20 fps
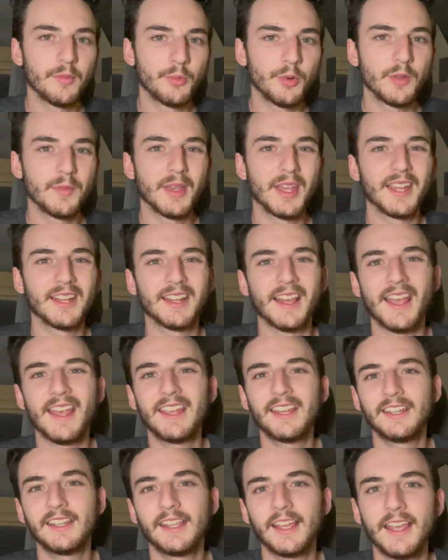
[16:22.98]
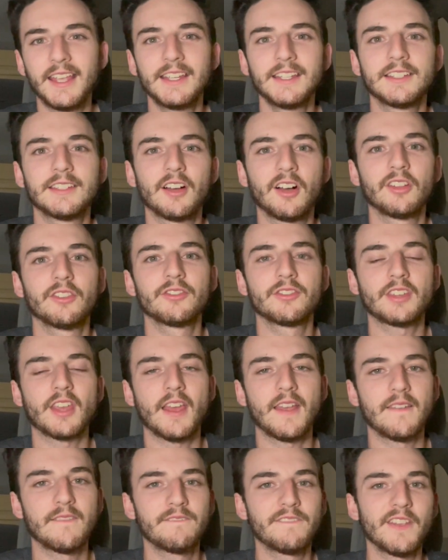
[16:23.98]
we made
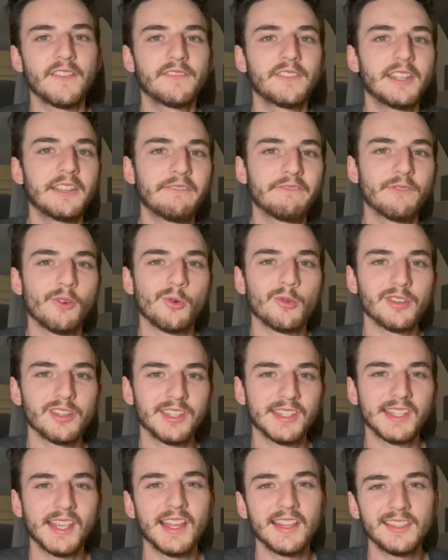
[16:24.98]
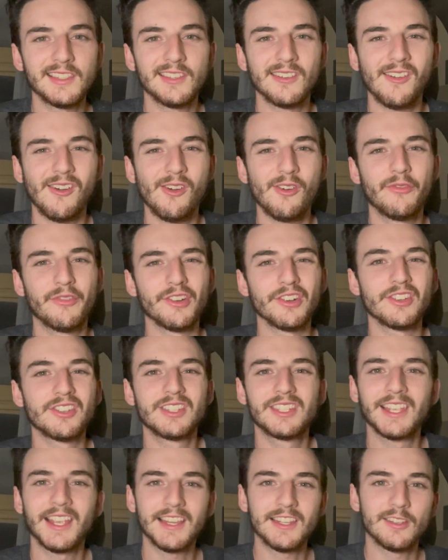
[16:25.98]
$88.54 over
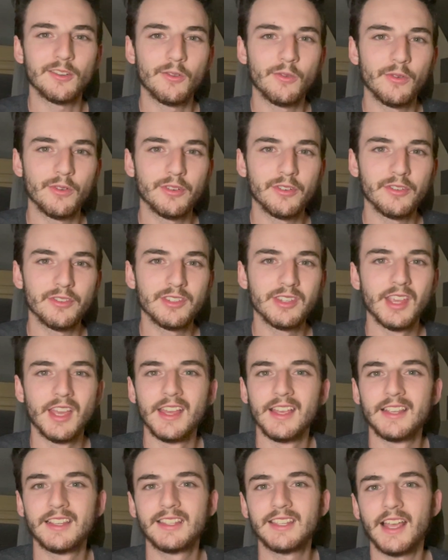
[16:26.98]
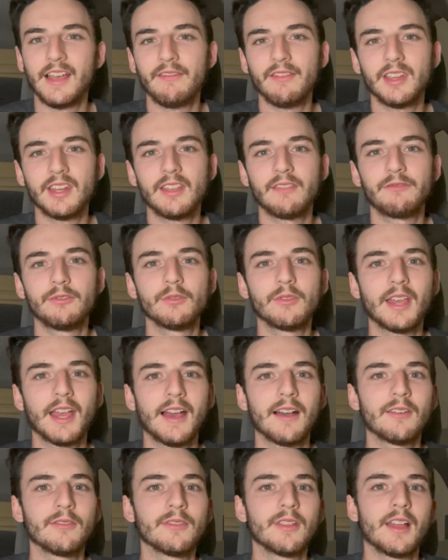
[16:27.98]
six orders, seven if you
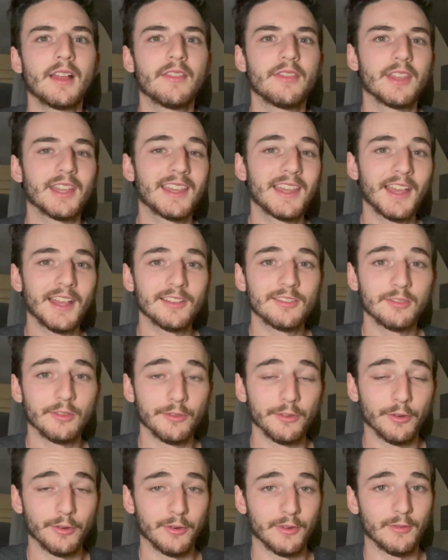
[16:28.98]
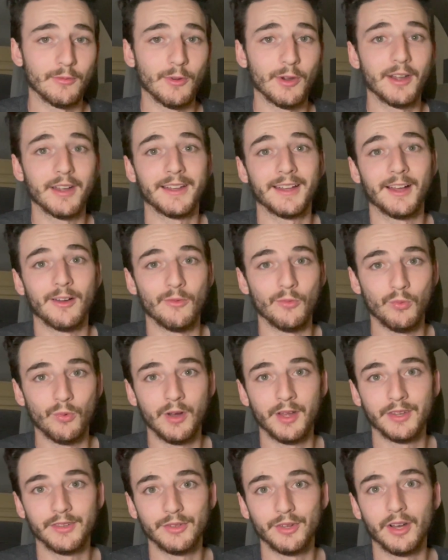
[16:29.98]
count the canceled order where I got
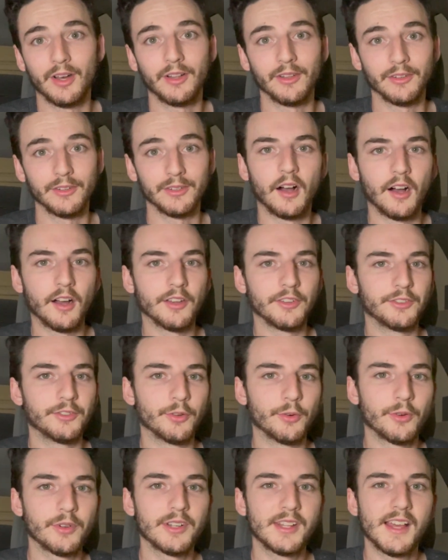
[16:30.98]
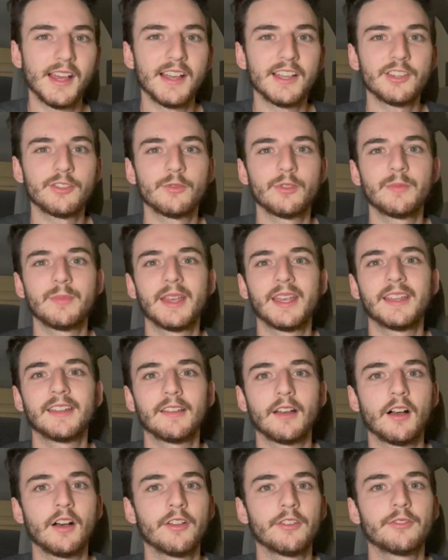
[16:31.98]
$1. On DoorDash, we made
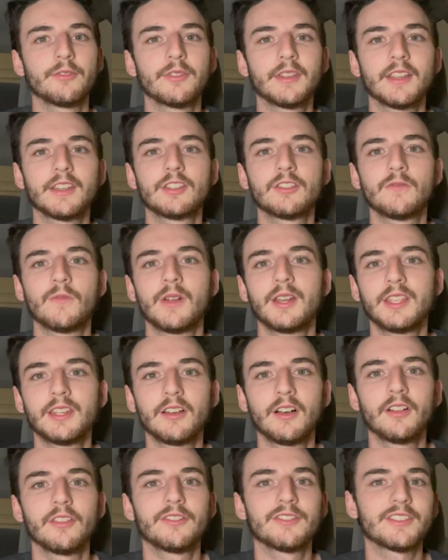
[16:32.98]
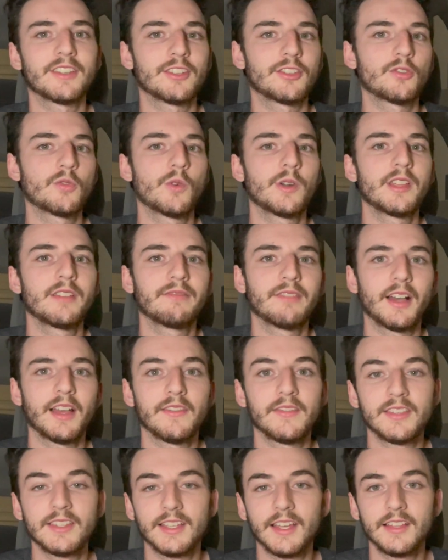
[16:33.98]

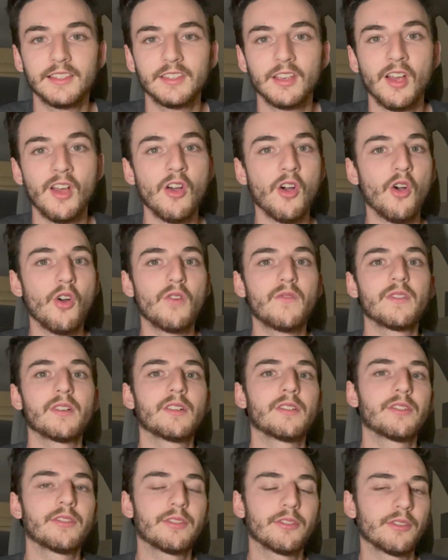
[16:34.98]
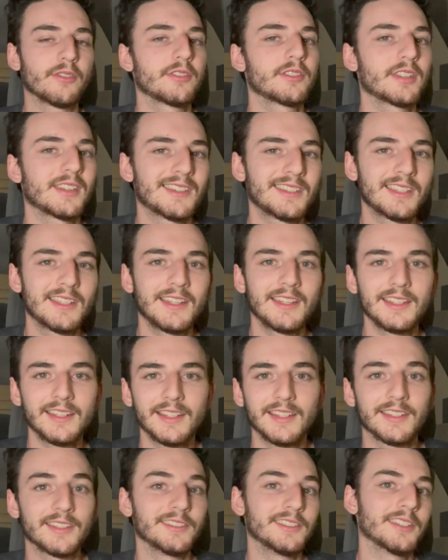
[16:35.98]
$120.25 over
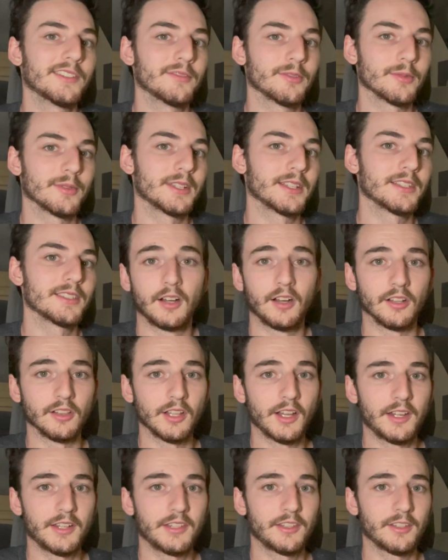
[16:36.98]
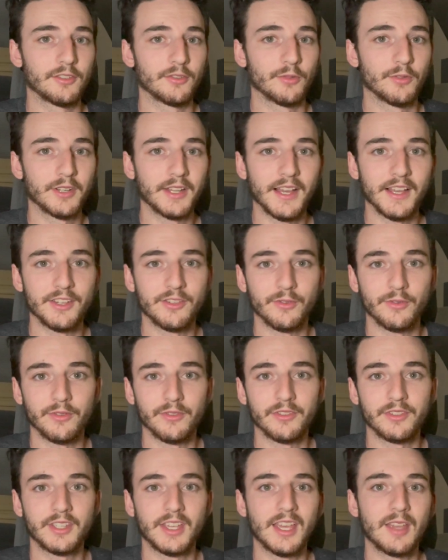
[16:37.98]
13 deliveries. A lot of the DoorDash
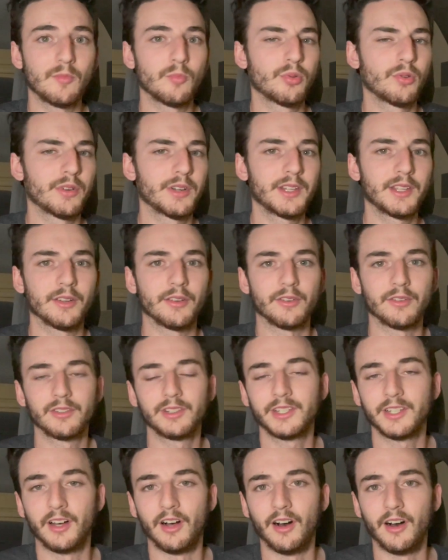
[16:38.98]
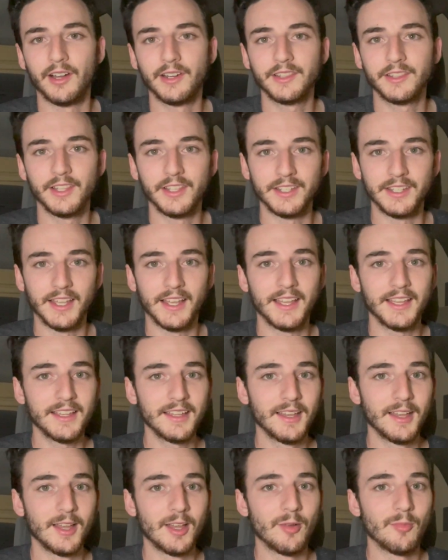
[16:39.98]
orders came pretty early on in the
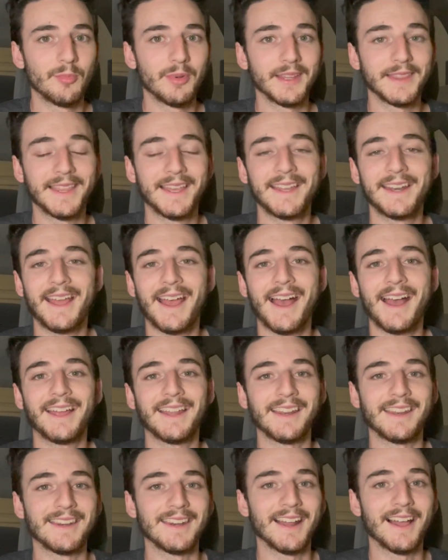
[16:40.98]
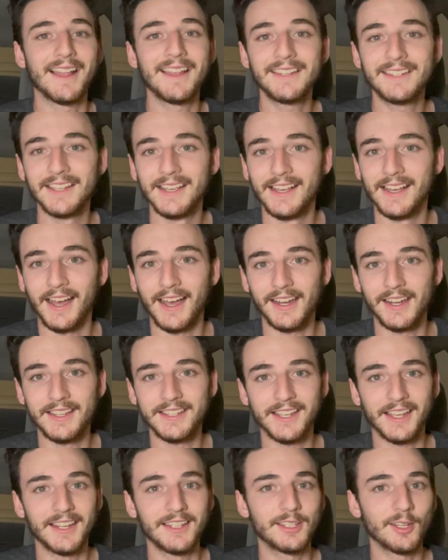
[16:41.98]
day, but then at night, I
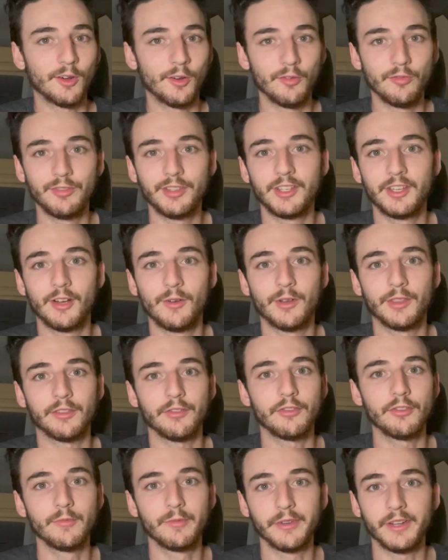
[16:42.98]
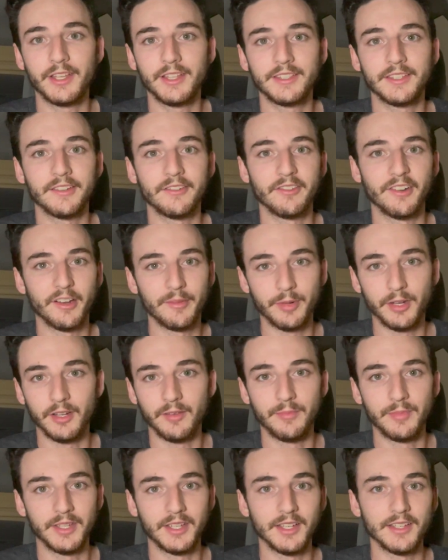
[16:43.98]
decided to only go with Uber Eats and
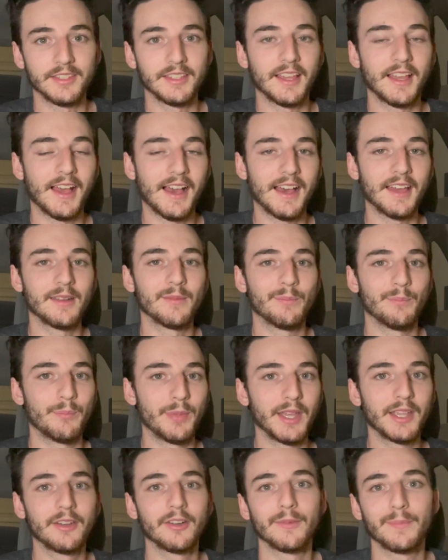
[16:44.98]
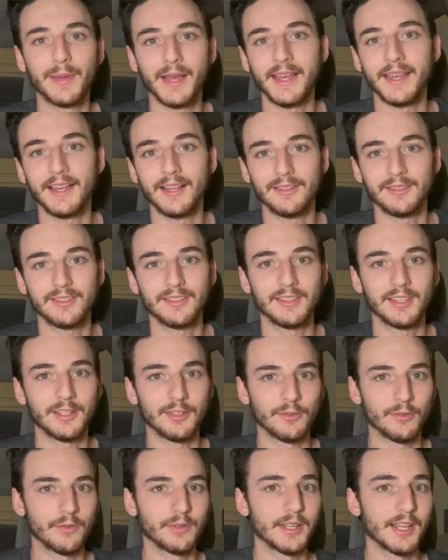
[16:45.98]
Grubhub because they had bigger payouts
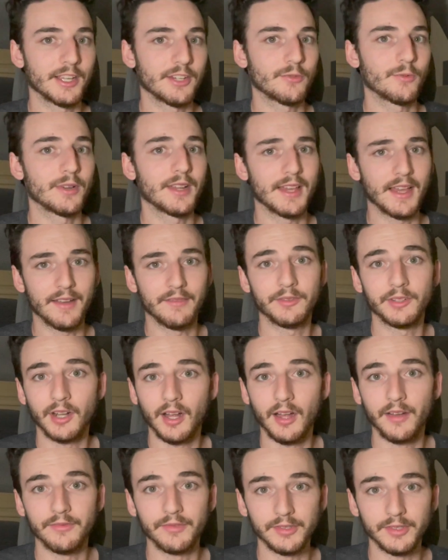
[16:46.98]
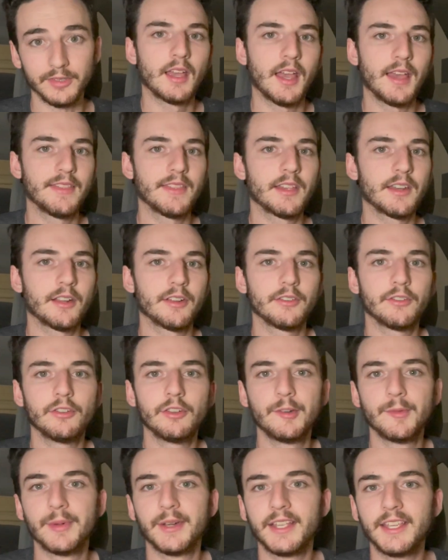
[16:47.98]
than DoorDash would ever offer. And then on
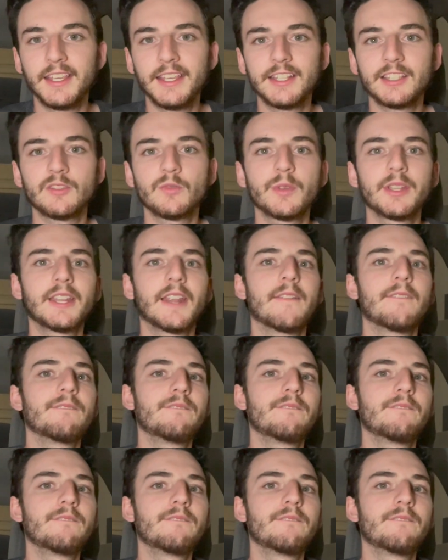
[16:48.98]
Uber Eats, we did